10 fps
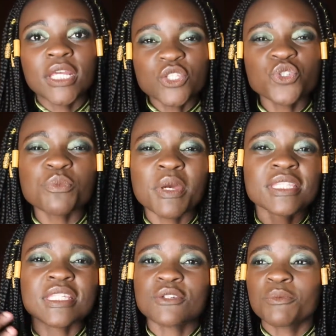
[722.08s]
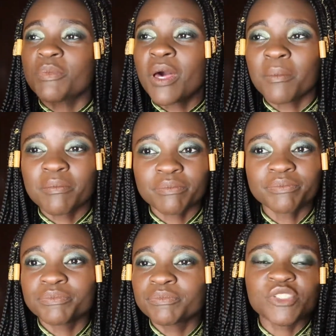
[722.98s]
instruments and your
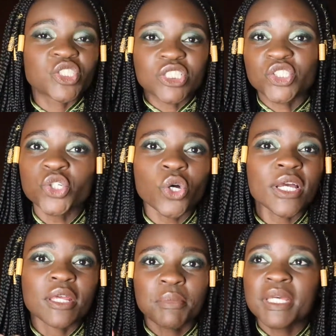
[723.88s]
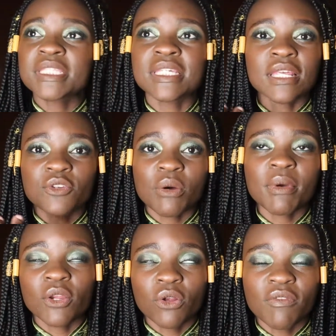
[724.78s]
teacher's chalk and pencil and rubber
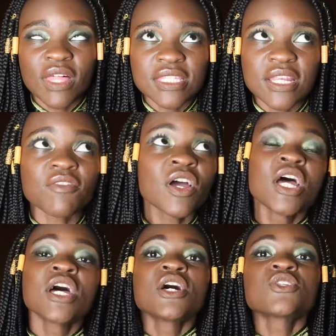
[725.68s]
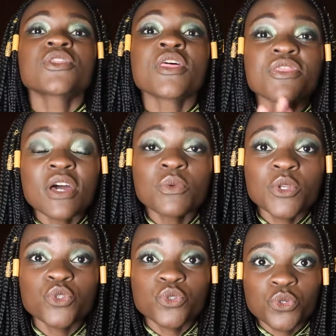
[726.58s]
and all of that stuff. So the third way
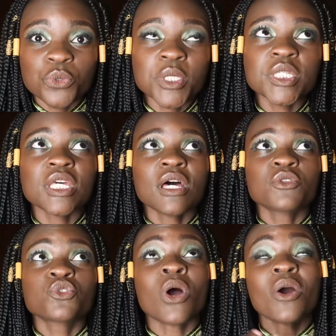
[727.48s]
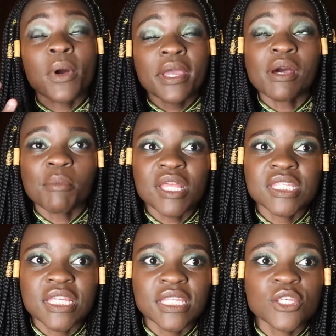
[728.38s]
to do it, to acquire a
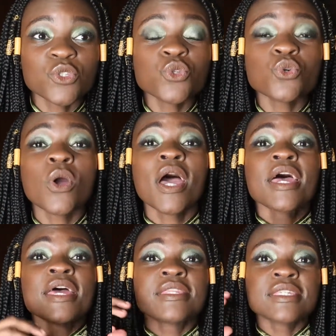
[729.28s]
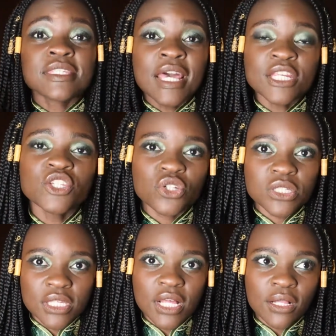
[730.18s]
pattern, is to design it
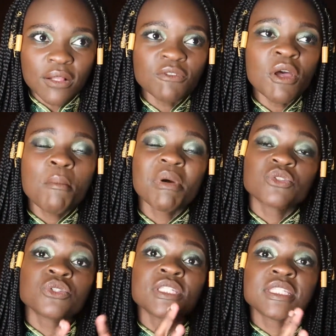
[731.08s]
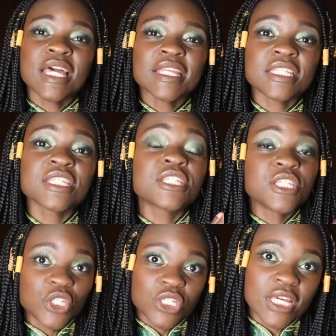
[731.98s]
yourself, but to design it
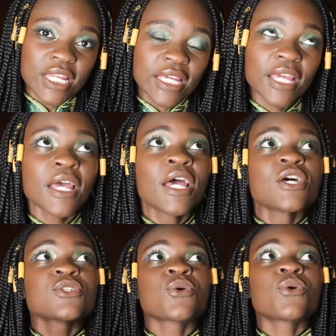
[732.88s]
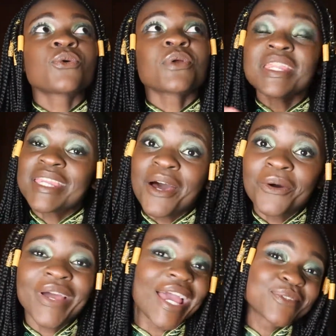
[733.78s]
digitally. So right now,
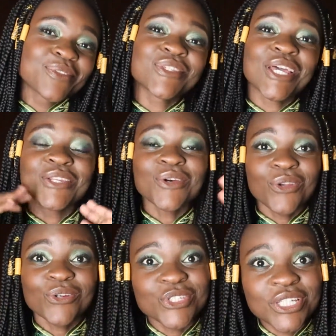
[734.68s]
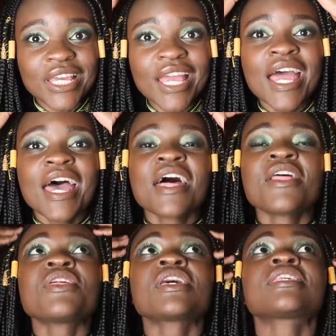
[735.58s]
guys, with technology,
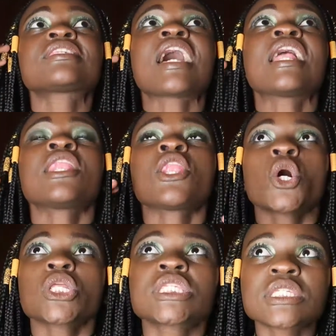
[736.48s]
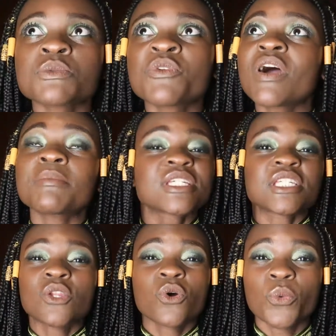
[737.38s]
there's a lot. We've come such a
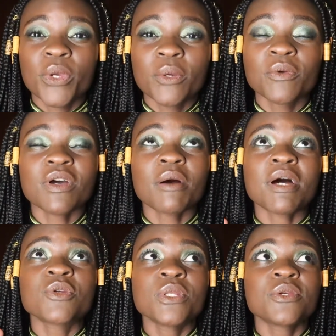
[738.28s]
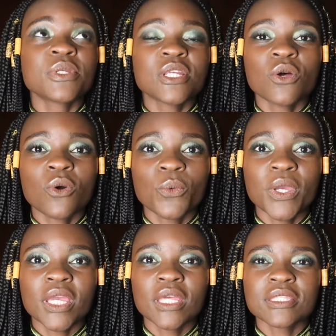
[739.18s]
long way. We've come a really long way
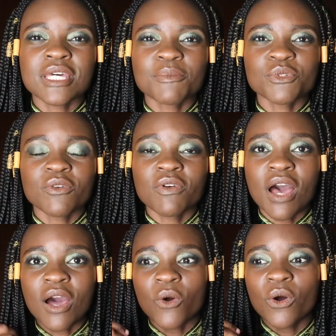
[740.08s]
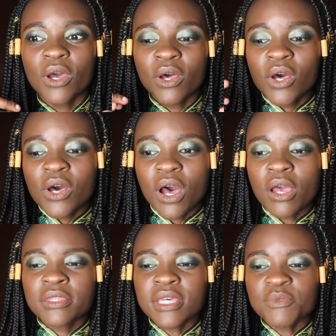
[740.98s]
in terms of
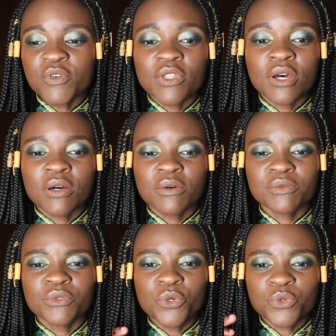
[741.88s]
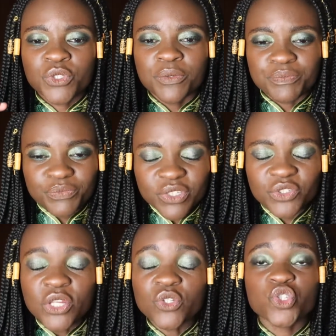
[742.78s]
the, you know,
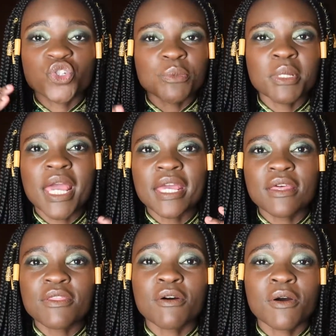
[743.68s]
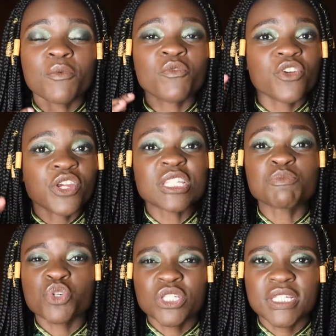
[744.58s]
trying to streamline the various
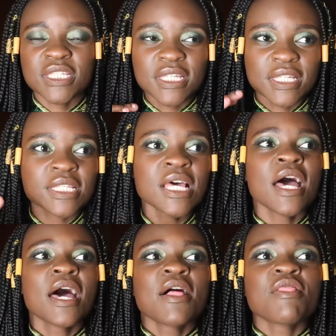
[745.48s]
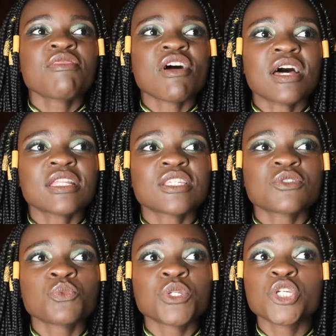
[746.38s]
processes that
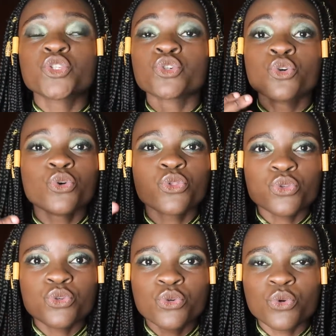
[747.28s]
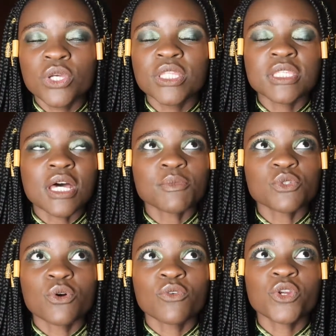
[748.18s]
we need to go through in terms
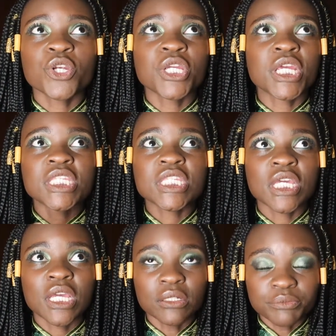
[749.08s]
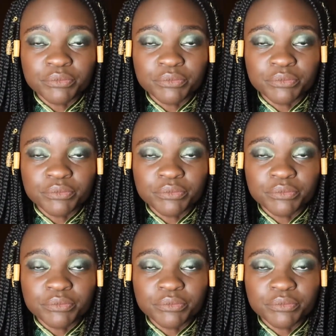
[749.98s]
of creating